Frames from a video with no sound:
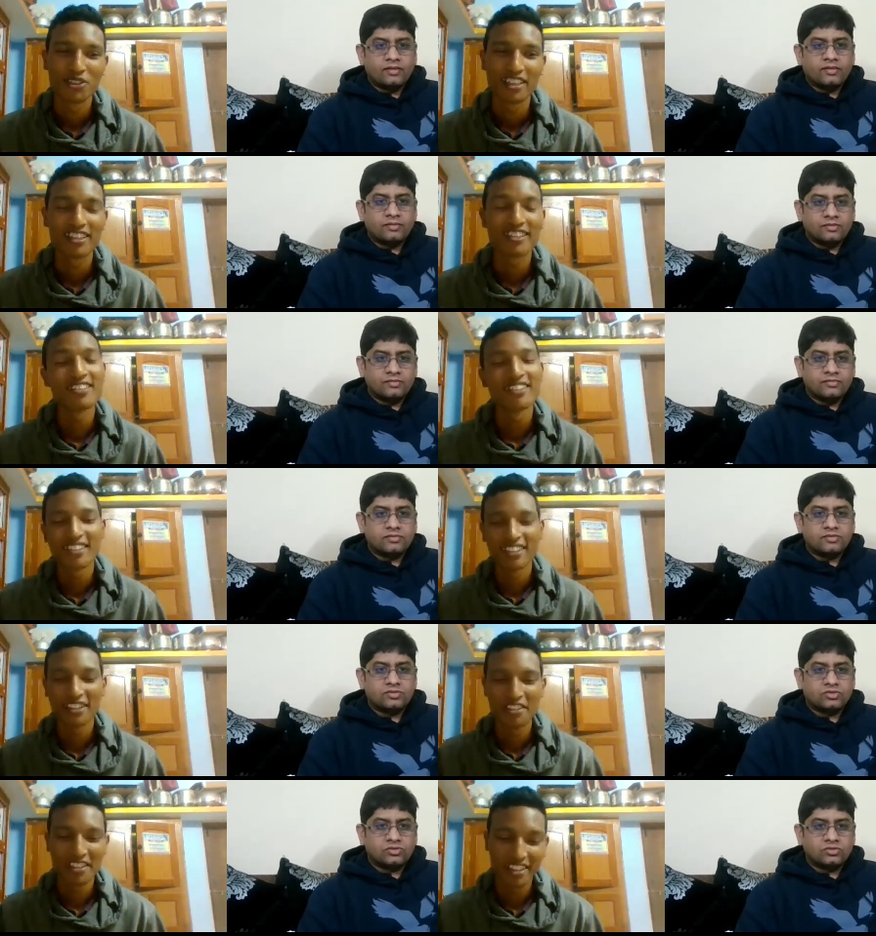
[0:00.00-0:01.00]
Speaker 1: Okay, uh,
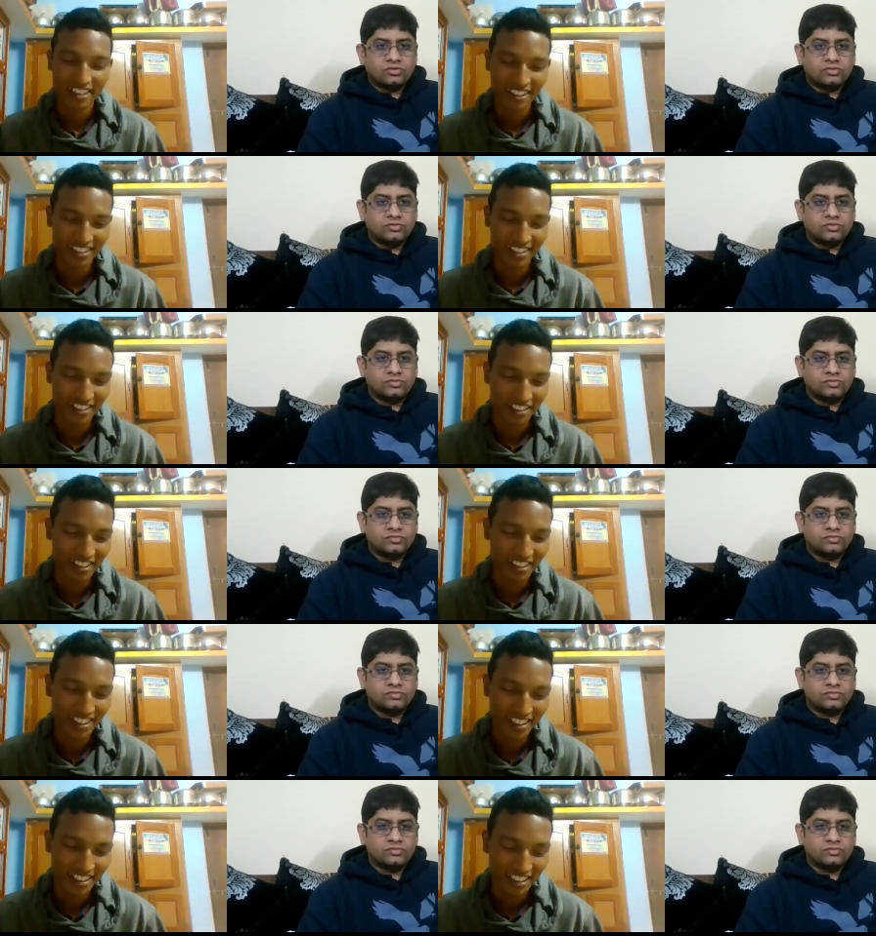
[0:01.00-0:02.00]
sir, they
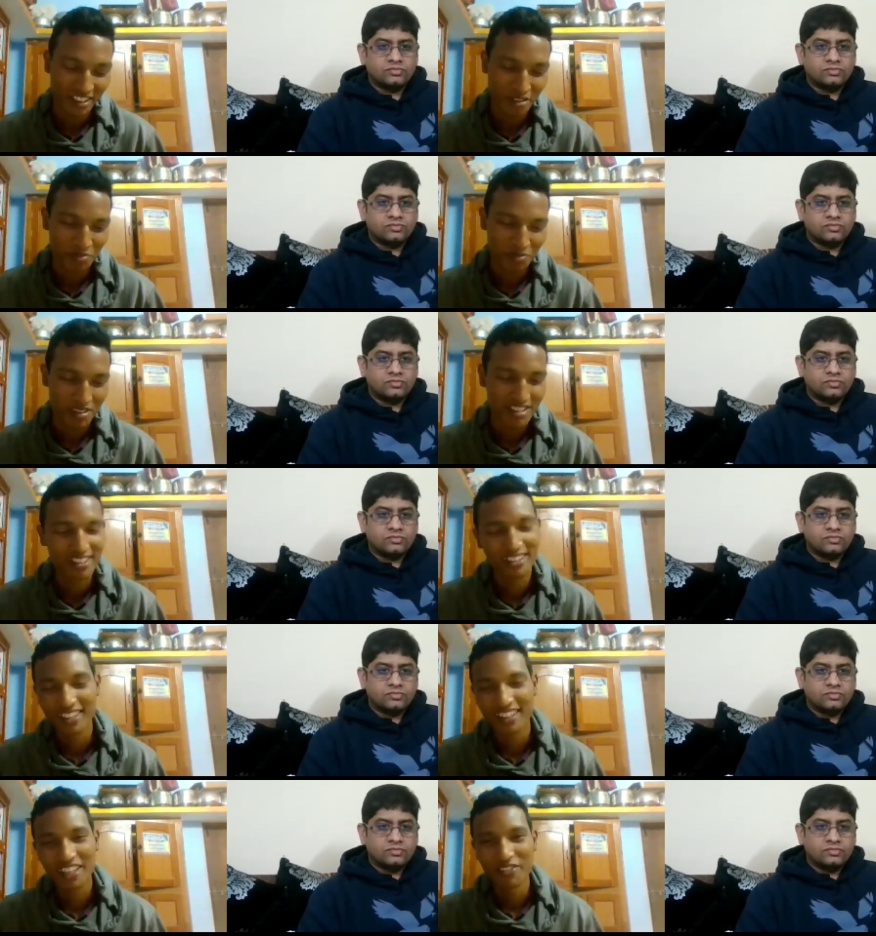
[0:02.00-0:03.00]
they
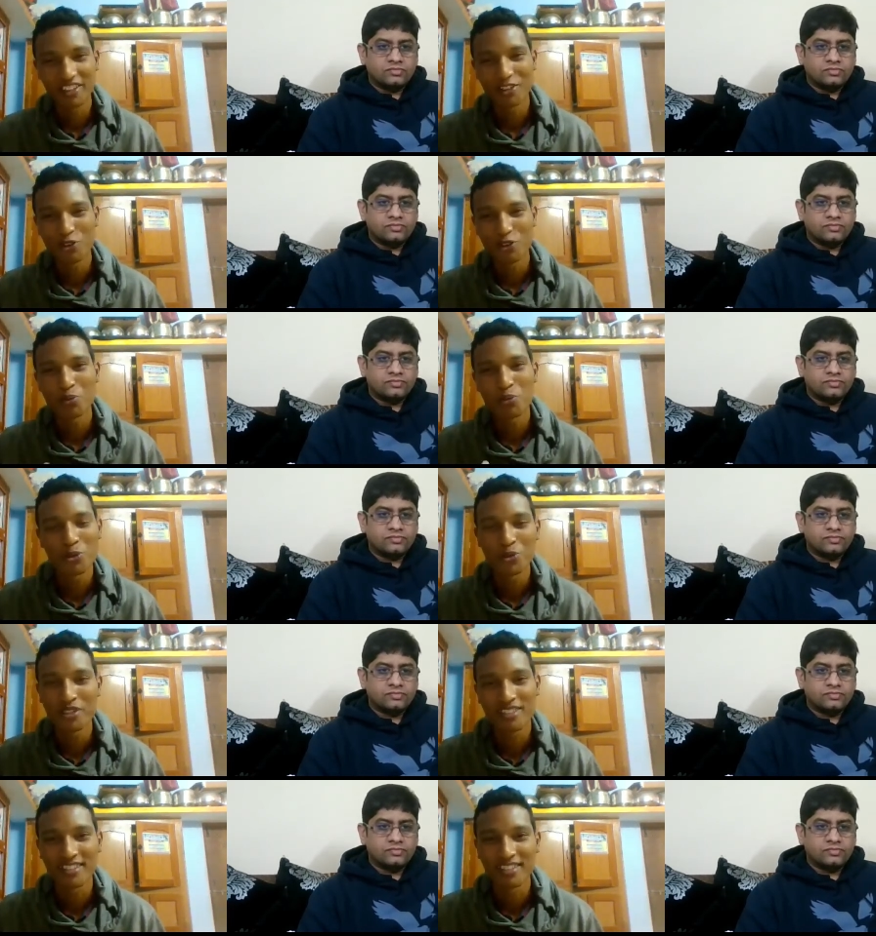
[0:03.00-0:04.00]
means they given two
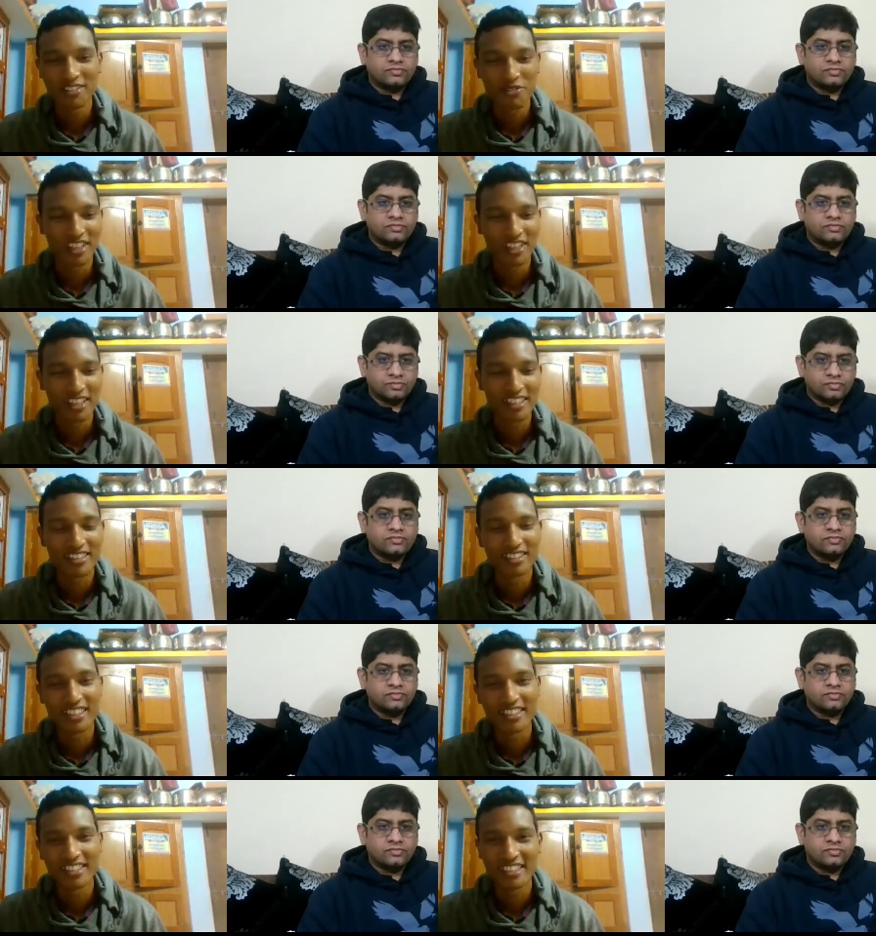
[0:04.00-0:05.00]
posts, sir. One
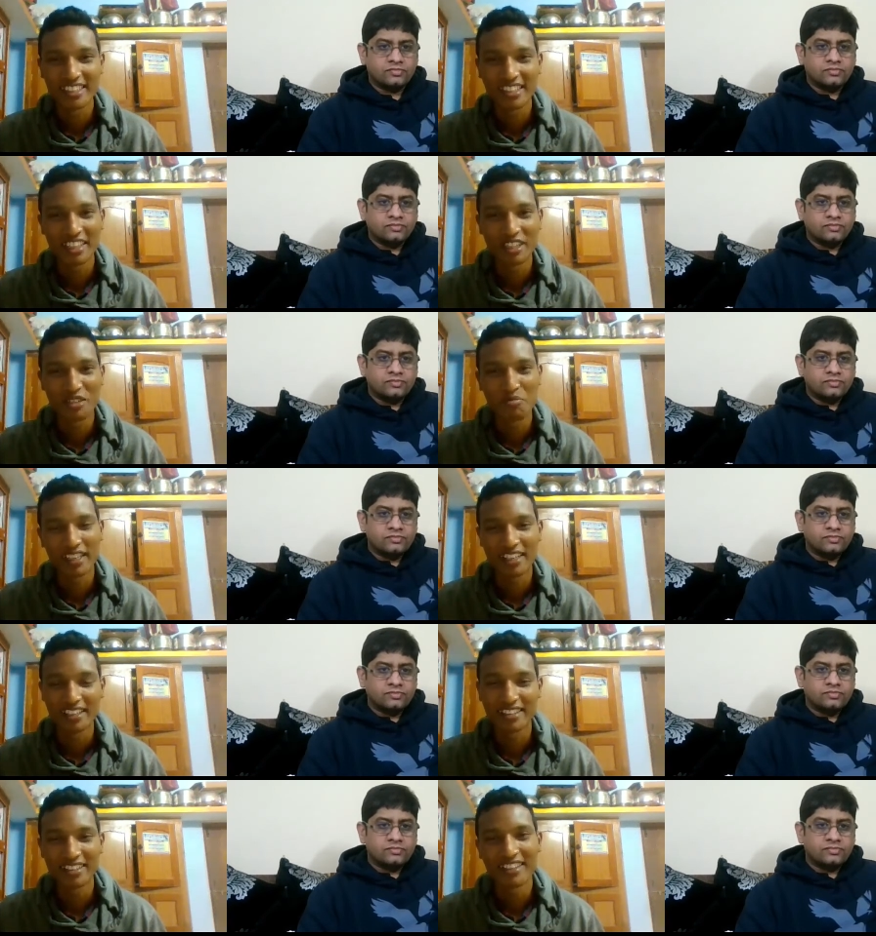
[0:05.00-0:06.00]
is uh, engineer trainee
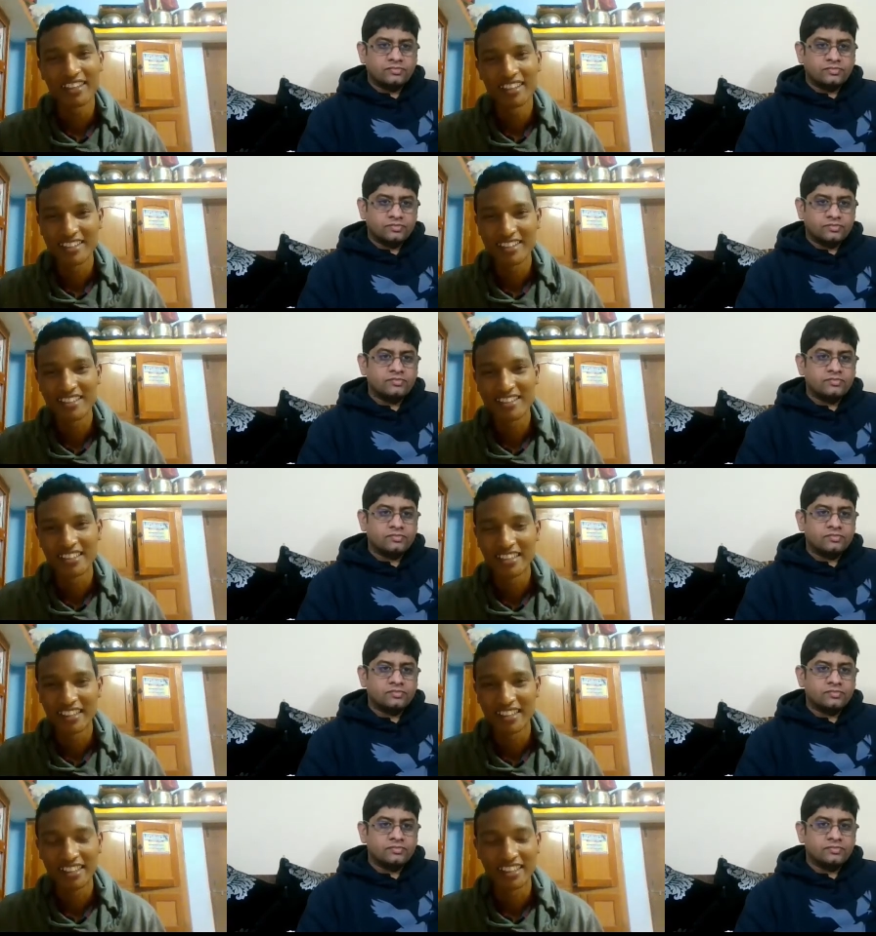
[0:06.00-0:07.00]
mechanical and
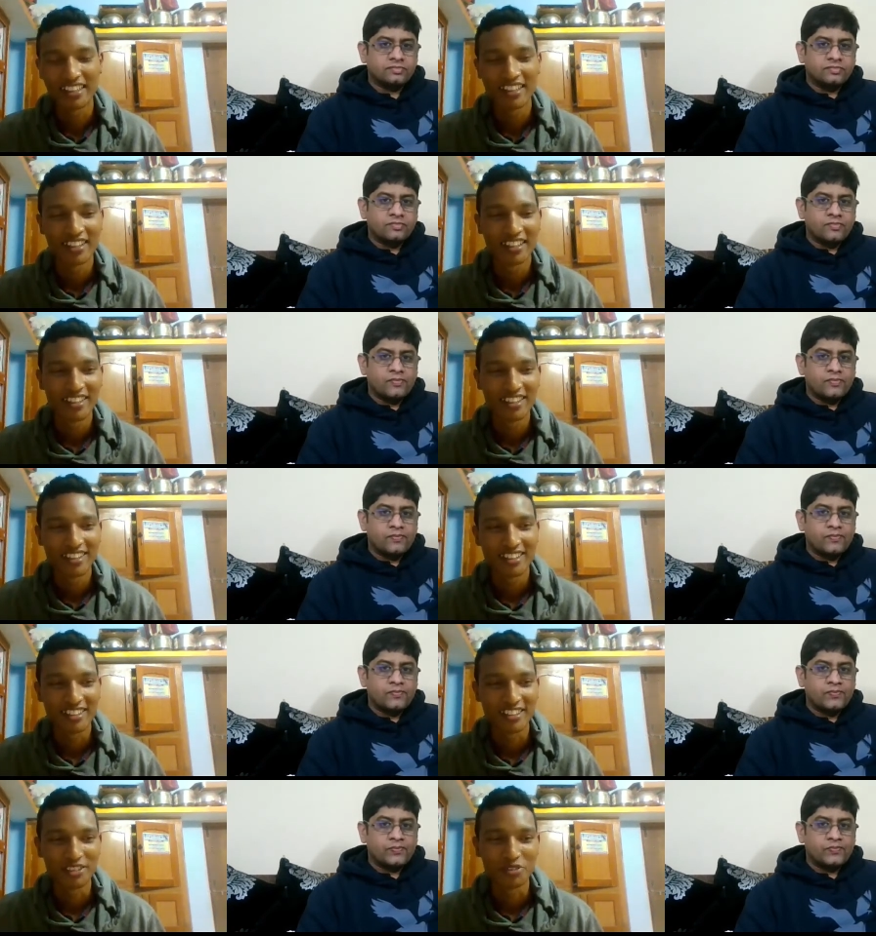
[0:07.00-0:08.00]
engineer trainee
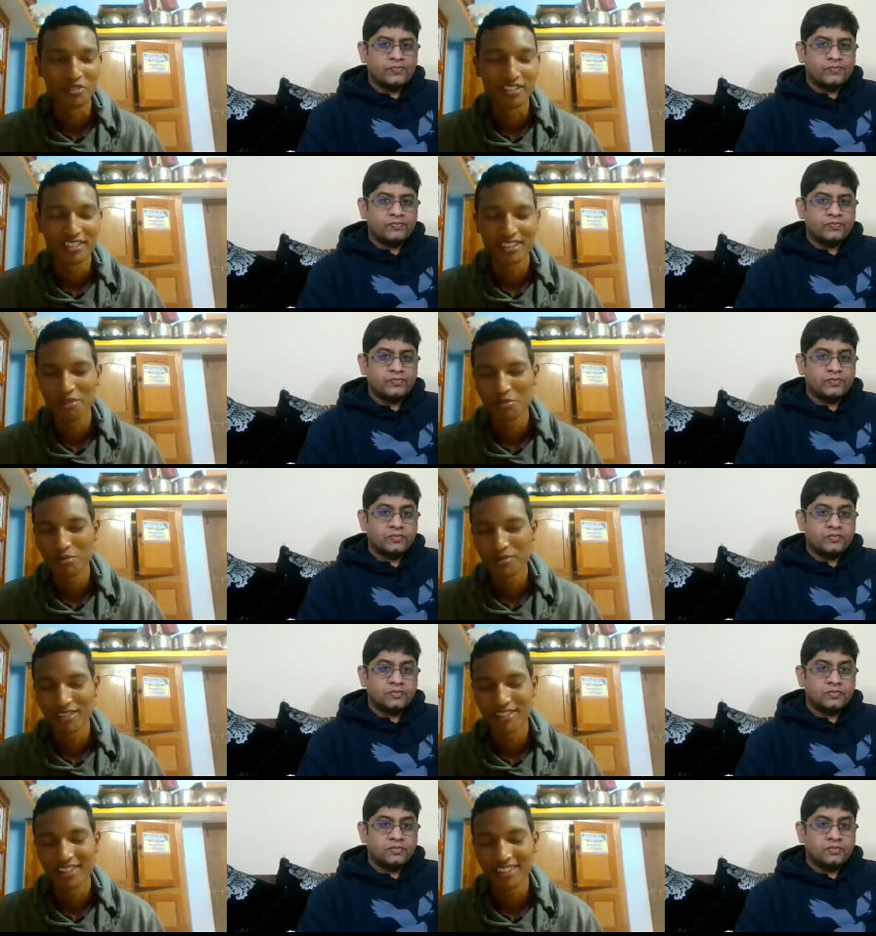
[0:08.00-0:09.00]
um,
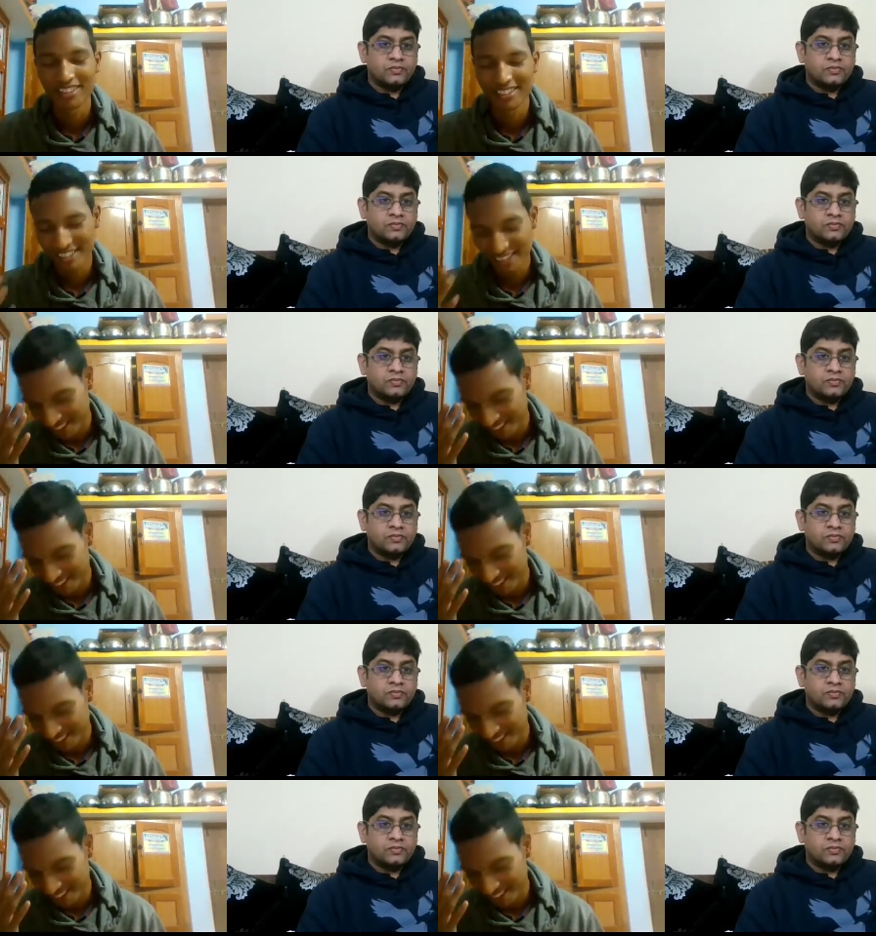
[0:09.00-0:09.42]
that uh,